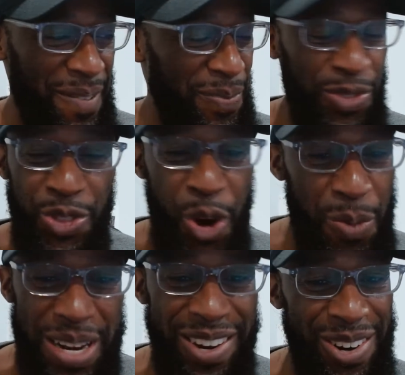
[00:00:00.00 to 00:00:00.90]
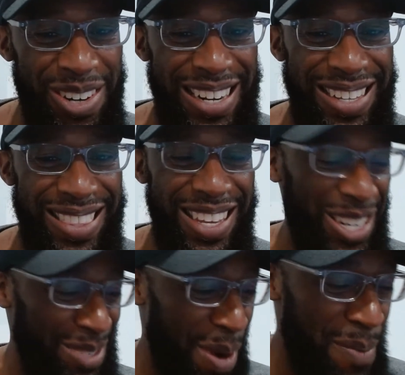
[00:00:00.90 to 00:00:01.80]
nobody heard anything
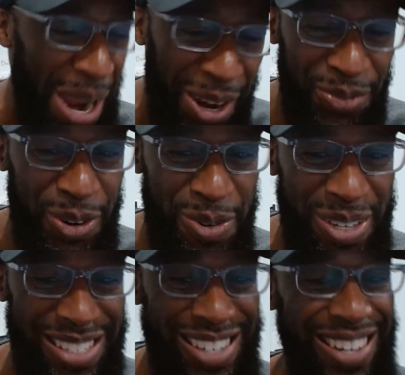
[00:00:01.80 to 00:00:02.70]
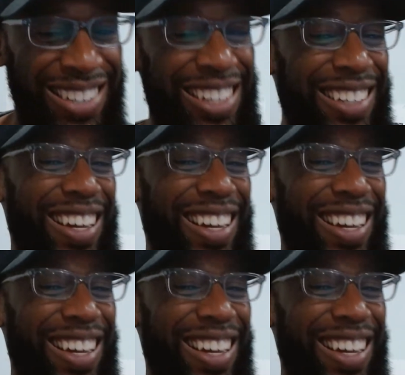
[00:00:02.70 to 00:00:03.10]
because my microphone wasn't on.